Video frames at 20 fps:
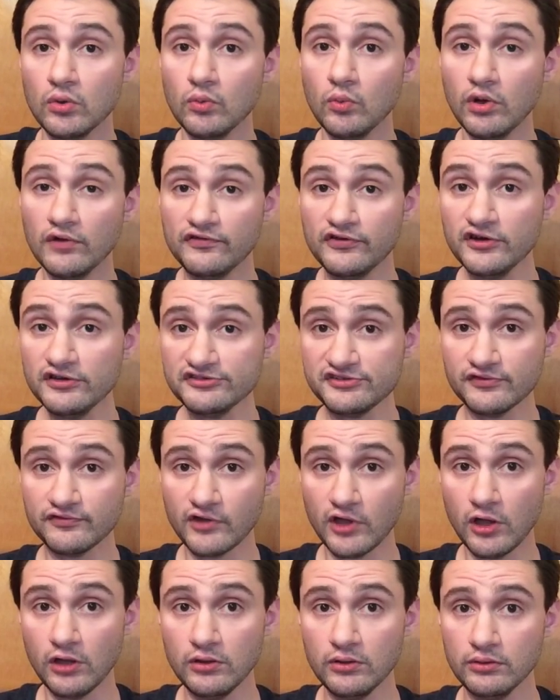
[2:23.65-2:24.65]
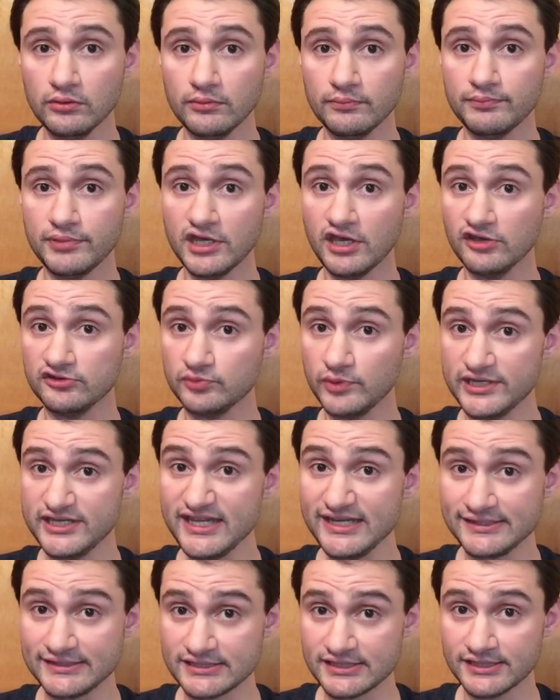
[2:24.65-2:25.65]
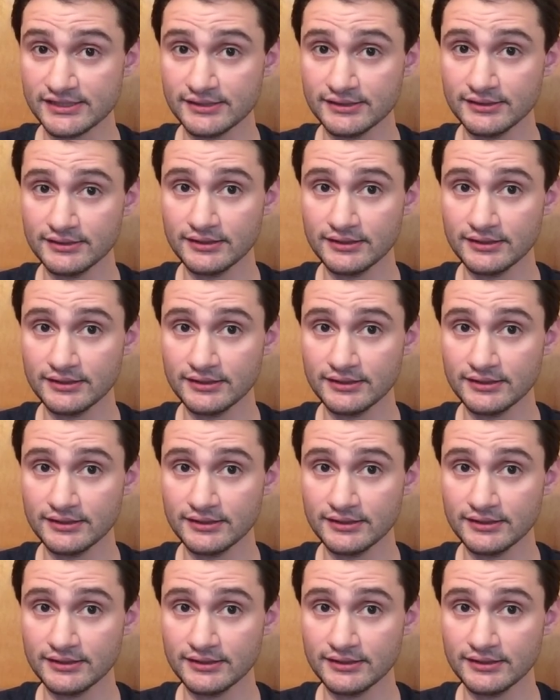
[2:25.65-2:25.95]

Well, first of all, because we didn't.